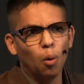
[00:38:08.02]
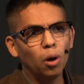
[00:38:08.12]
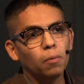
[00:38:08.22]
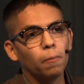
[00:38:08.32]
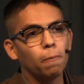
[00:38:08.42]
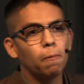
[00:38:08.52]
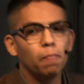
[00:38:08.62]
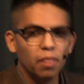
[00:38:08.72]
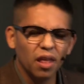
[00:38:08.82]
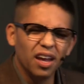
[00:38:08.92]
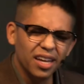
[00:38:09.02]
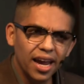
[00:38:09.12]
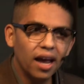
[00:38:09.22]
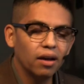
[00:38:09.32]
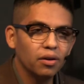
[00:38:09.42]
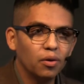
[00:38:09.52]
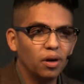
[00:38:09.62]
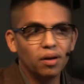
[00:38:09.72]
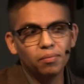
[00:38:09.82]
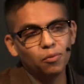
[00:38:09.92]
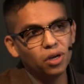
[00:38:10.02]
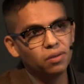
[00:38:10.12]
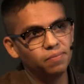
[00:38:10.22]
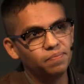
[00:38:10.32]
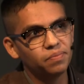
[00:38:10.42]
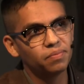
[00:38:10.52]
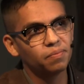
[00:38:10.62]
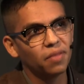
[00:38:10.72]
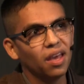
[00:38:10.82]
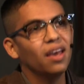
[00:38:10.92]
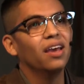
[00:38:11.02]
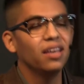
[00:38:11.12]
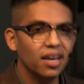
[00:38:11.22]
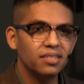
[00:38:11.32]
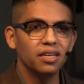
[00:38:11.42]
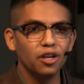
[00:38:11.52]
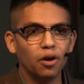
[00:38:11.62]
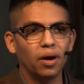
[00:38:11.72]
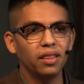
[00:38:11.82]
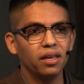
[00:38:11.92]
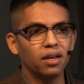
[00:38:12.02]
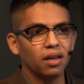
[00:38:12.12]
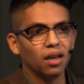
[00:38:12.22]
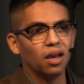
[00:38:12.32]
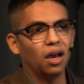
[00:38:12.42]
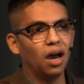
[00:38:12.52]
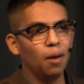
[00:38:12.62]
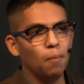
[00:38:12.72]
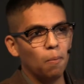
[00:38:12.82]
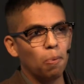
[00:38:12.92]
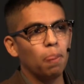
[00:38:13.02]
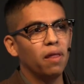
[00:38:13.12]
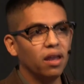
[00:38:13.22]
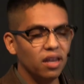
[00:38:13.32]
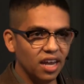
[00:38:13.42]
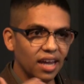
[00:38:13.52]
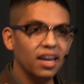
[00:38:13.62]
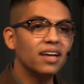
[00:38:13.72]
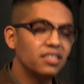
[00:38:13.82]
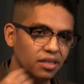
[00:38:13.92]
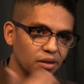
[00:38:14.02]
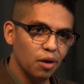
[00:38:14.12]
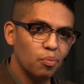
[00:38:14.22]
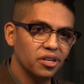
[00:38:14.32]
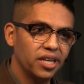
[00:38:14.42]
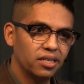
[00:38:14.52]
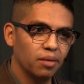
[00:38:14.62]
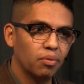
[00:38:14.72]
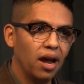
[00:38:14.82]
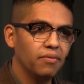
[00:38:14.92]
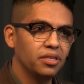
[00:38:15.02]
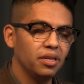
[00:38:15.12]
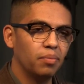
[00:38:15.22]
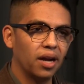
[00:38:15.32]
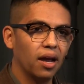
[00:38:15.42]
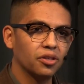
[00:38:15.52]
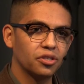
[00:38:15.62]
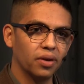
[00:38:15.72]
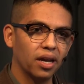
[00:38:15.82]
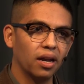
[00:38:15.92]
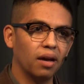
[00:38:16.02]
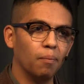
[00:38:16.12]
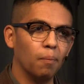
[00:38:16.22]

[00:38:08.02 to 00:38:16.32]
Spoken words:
Well. Yeah, well, yes and no. I think, yes, in protecting privacy, but I also, again,